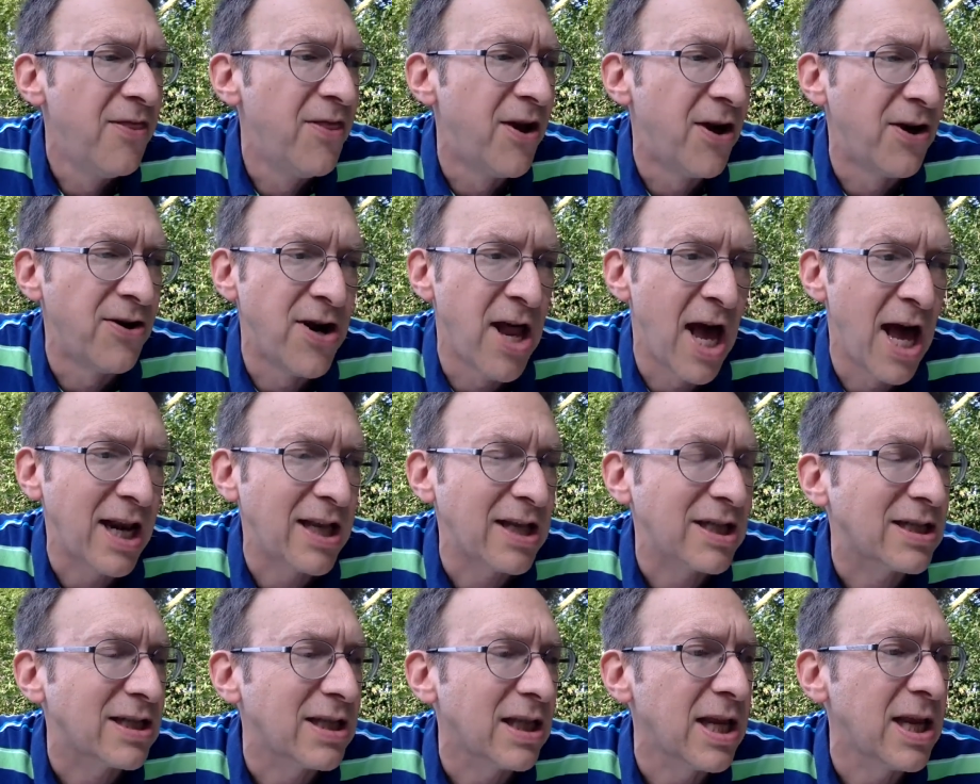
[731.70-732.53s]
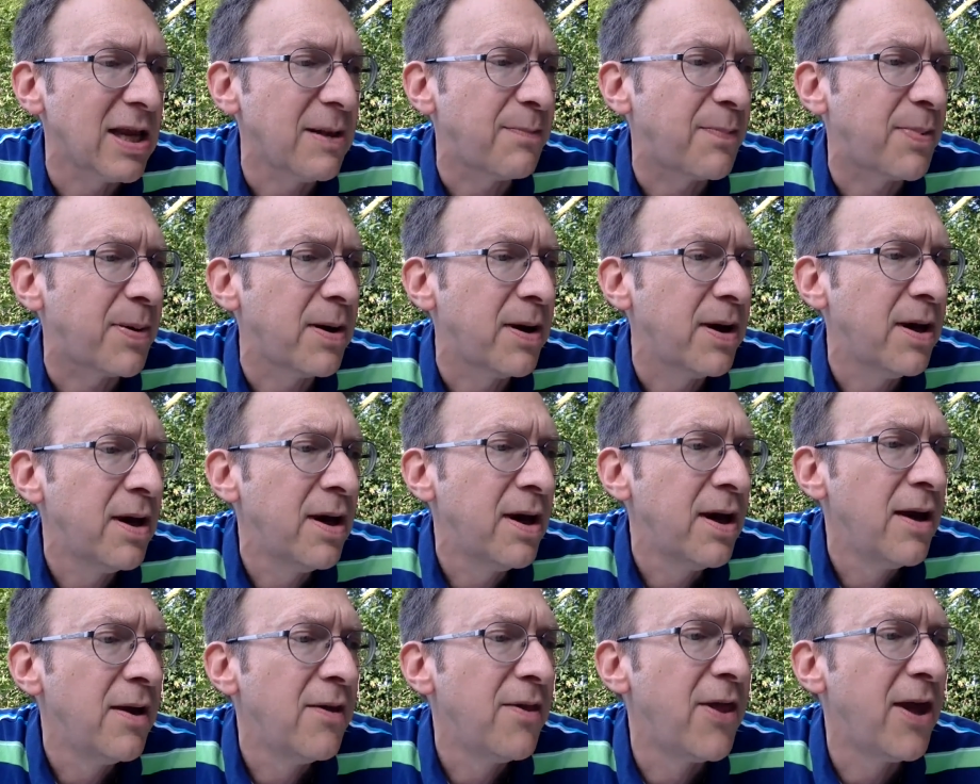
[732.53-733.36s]
They're not asleep.
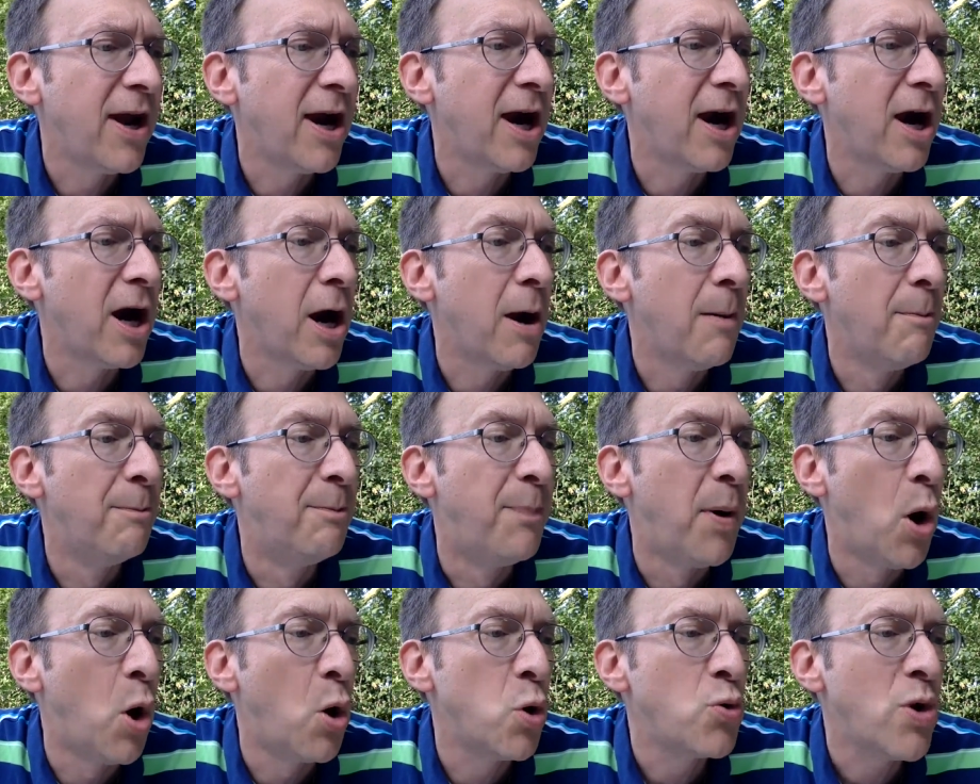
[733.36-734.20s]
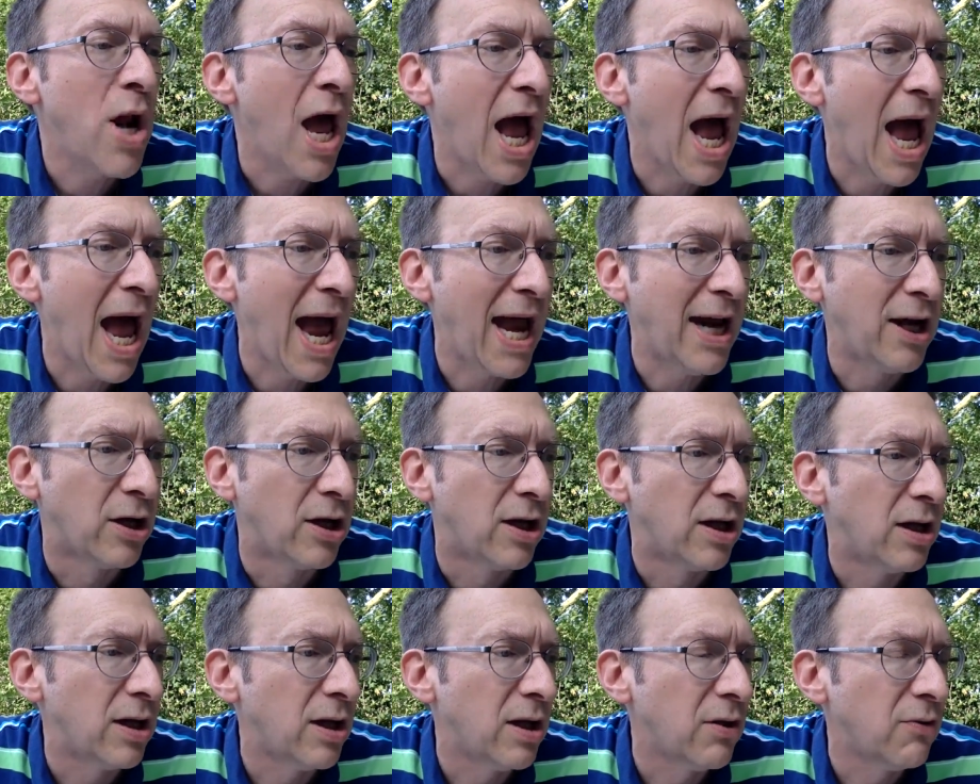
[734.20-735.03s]
They're bone
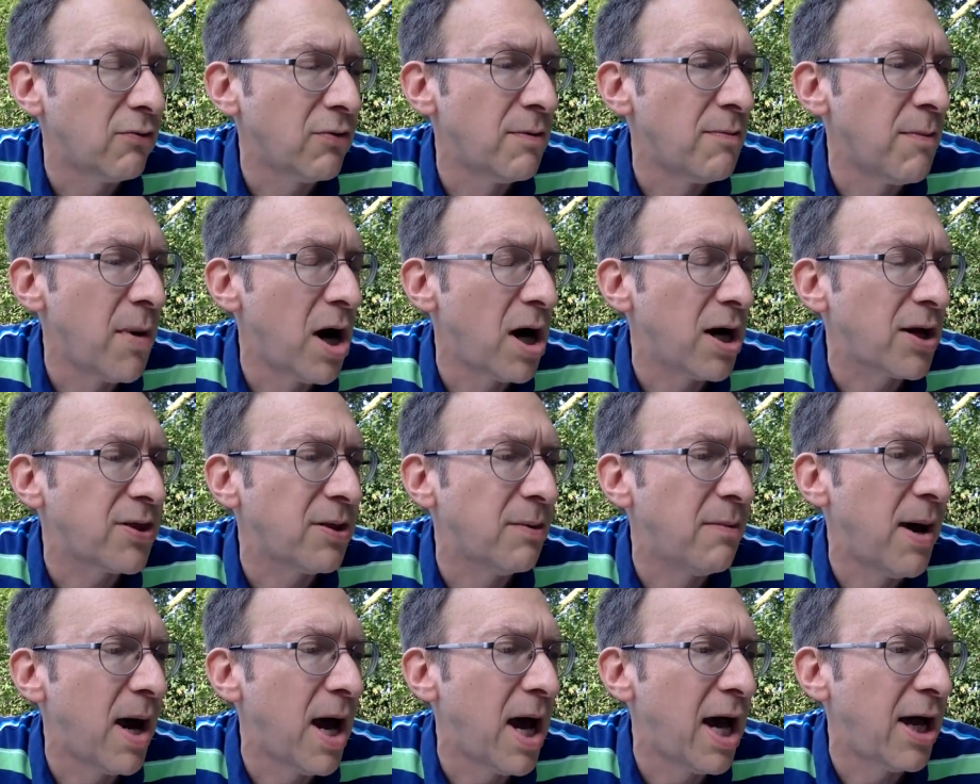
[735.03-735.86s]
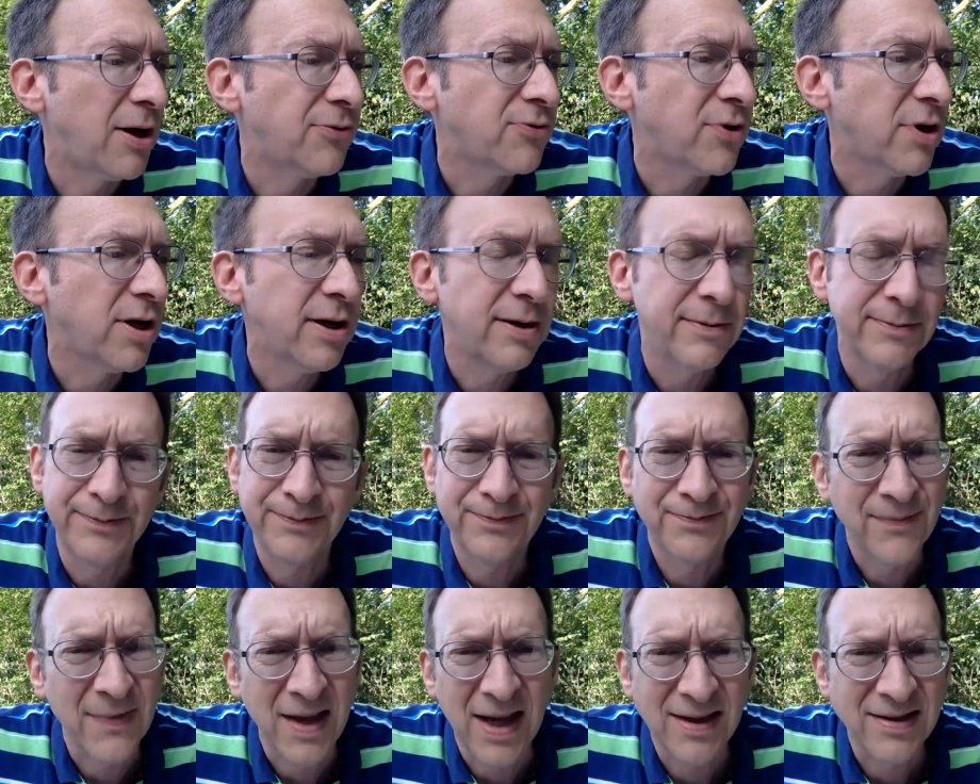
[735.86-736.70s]
idle, remarked the Mahandra.
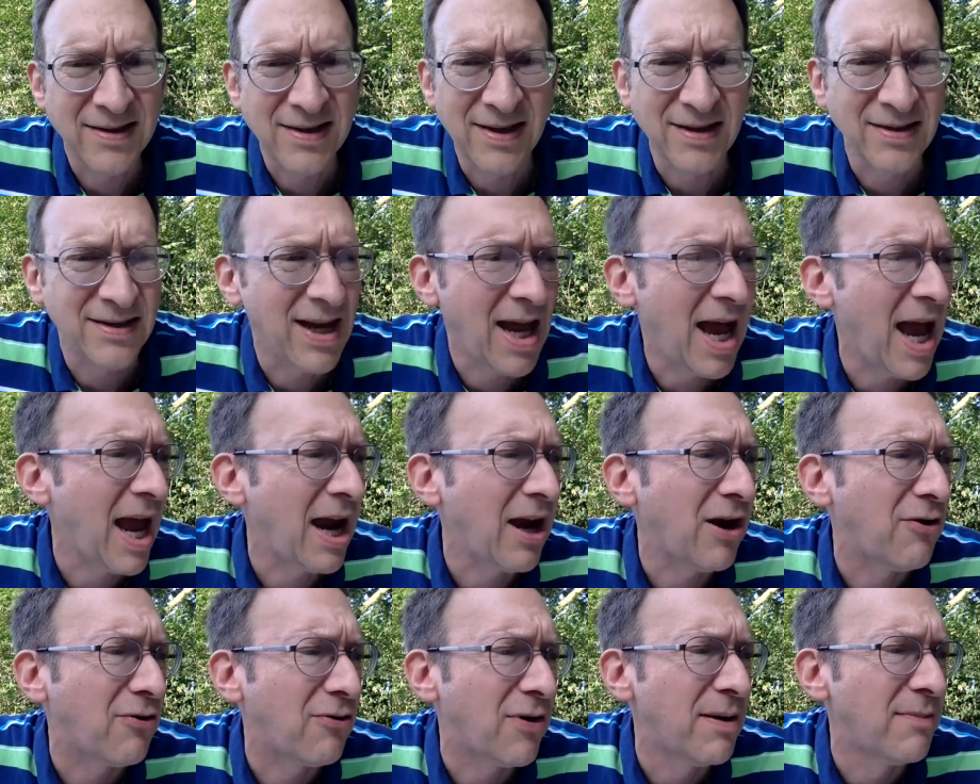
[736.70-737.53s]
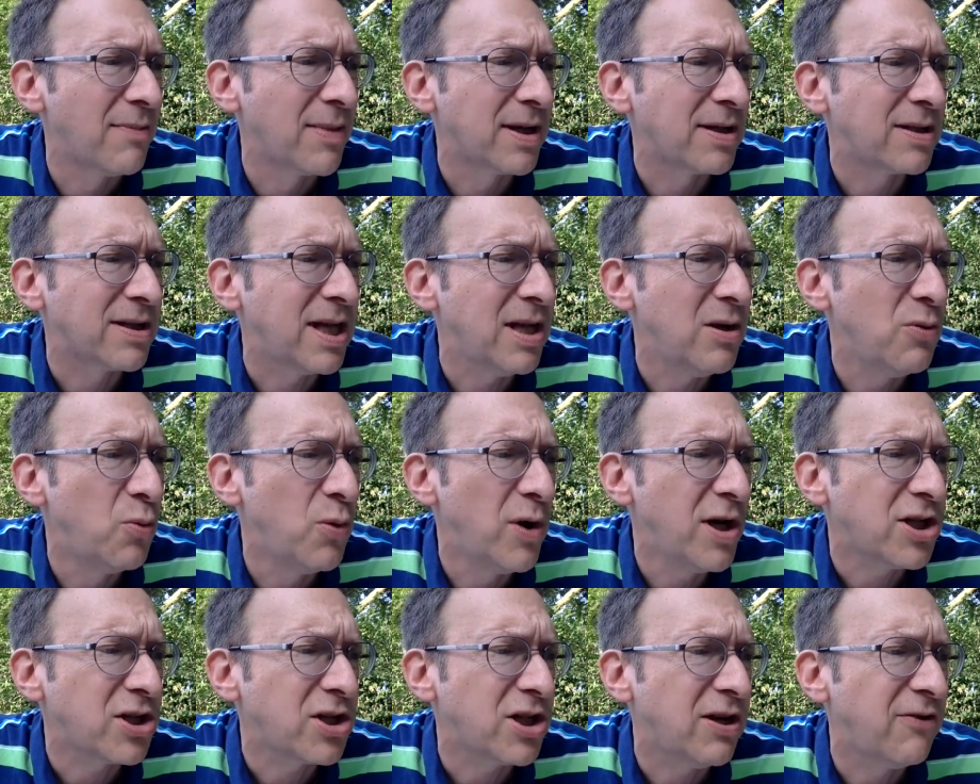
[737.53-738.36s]
Tendai grimaced. He
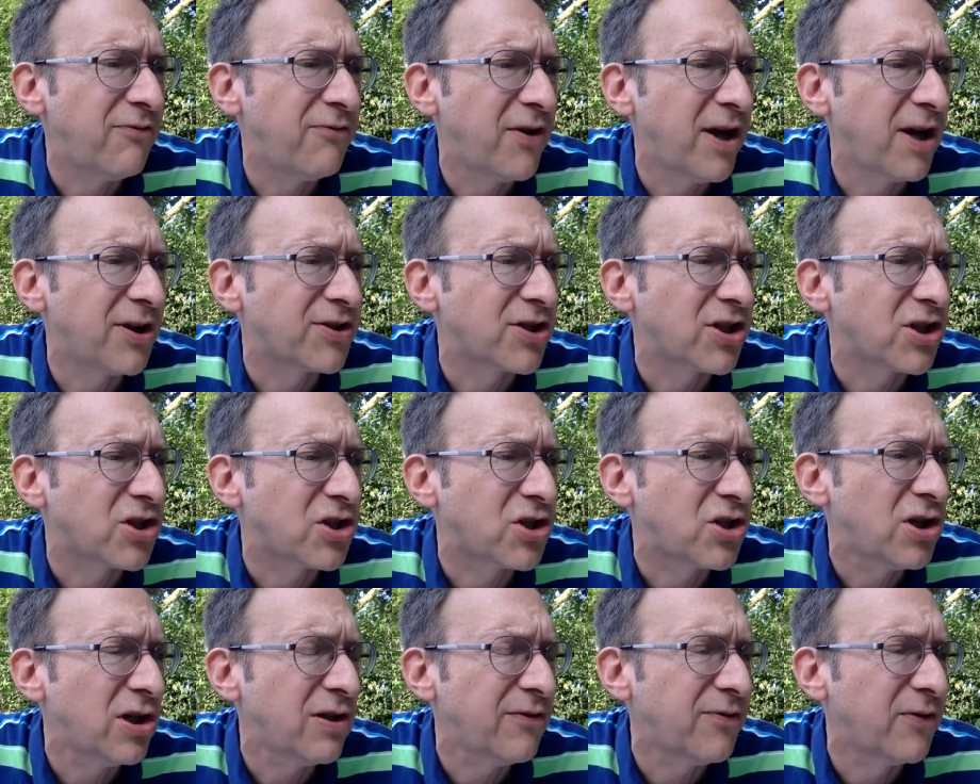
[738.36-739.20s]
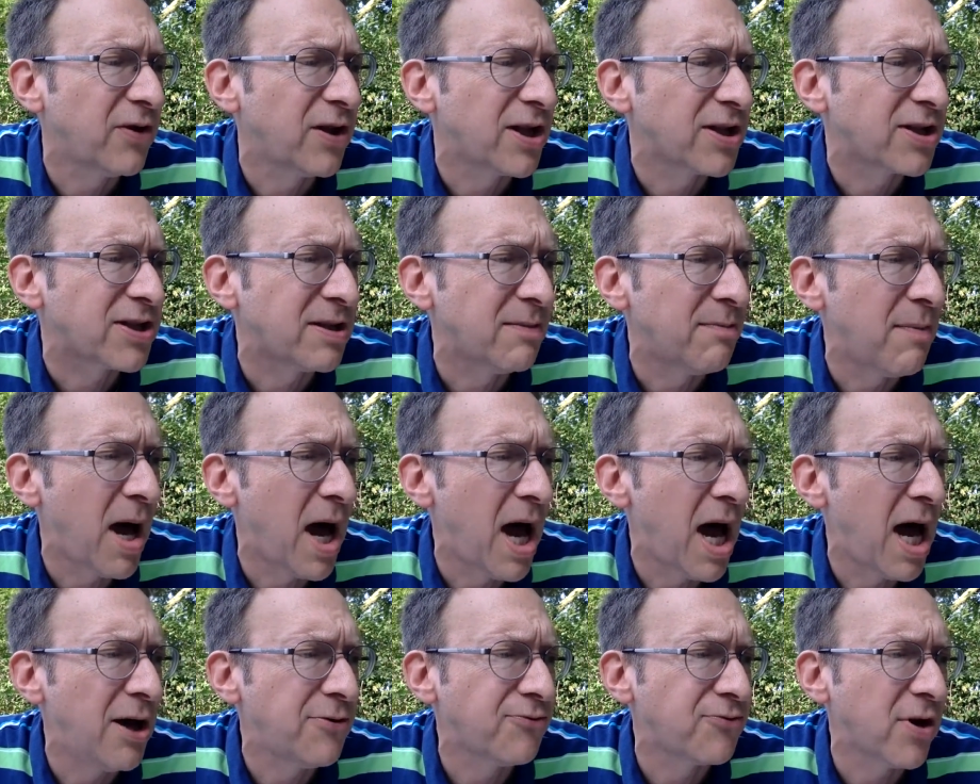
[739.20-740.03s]
wished he felt as cheerful as the
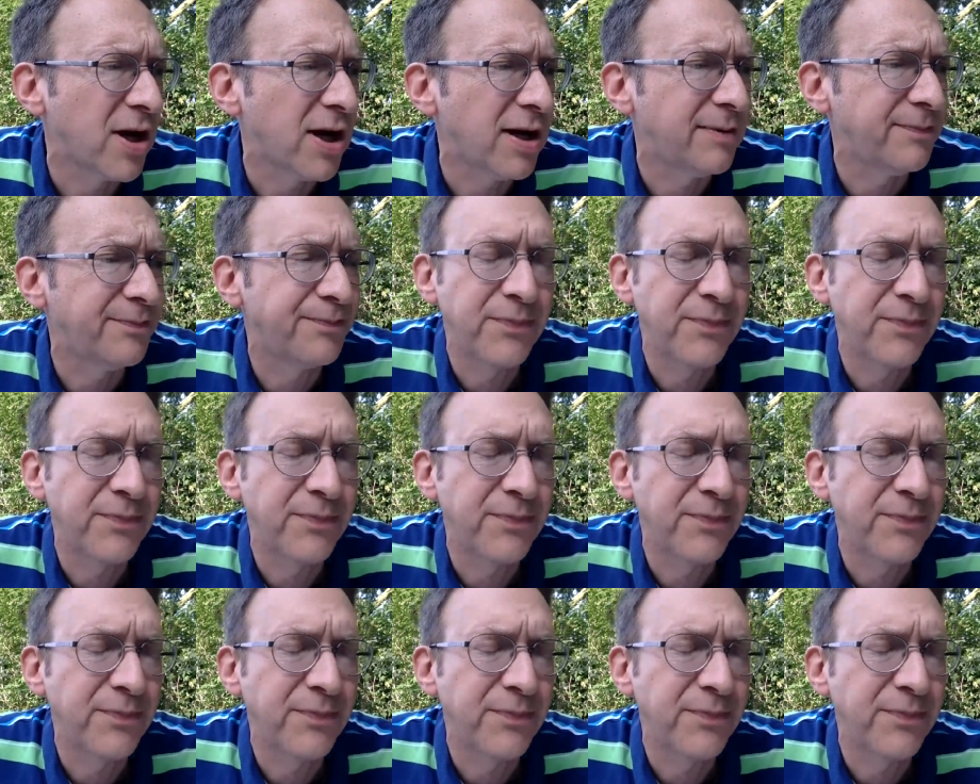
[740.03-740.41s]
Mahandra.